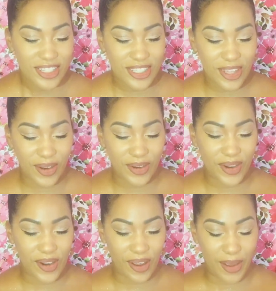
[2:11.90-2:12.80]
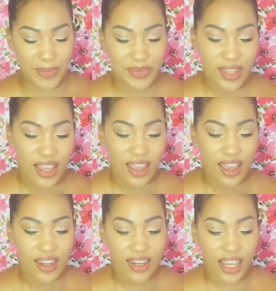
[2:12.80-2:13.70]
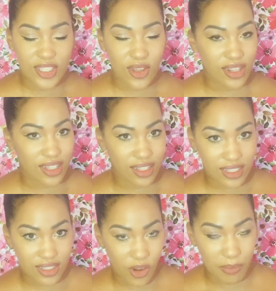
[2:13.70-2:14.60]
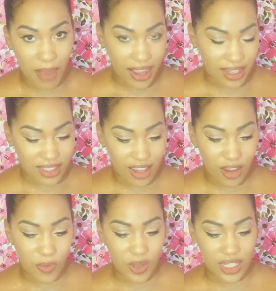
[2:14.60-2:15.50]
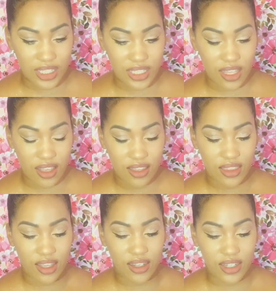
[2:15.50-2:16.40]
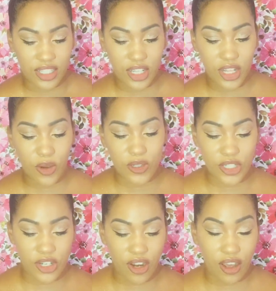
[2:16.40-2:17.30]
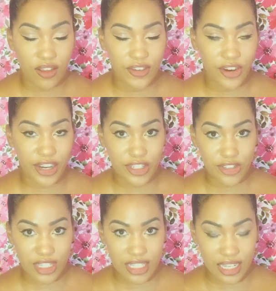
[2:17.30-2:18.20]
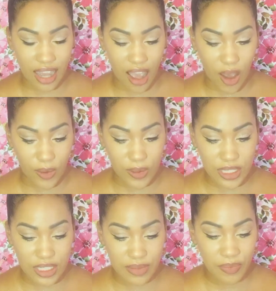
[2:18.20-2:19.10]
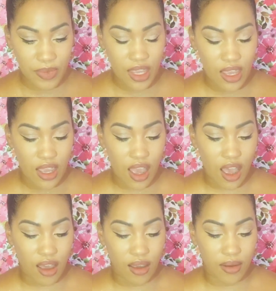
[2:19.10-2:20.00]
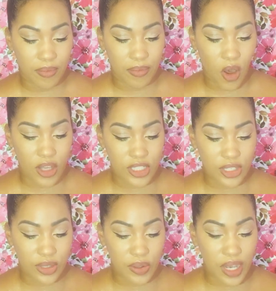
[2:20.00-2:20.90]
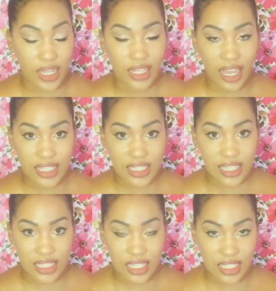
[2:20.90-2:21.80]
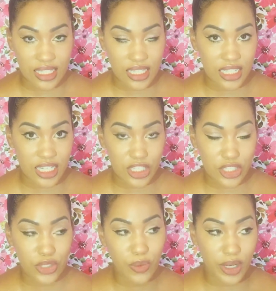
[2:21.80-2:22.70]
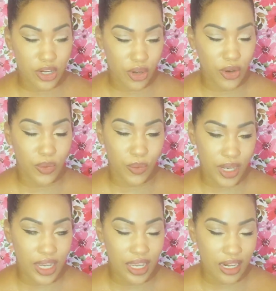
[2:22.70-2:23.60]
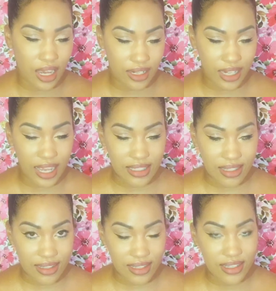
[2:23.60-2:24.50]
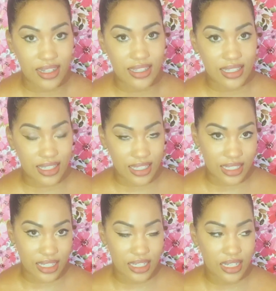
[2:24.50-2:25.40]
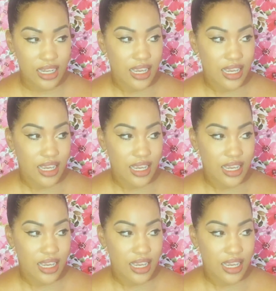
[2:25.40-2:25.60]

So, okay. Next on my exam was the disclosure of your interest in a house. Also, unlicensed assistants. You want to know what an unlicensed assistant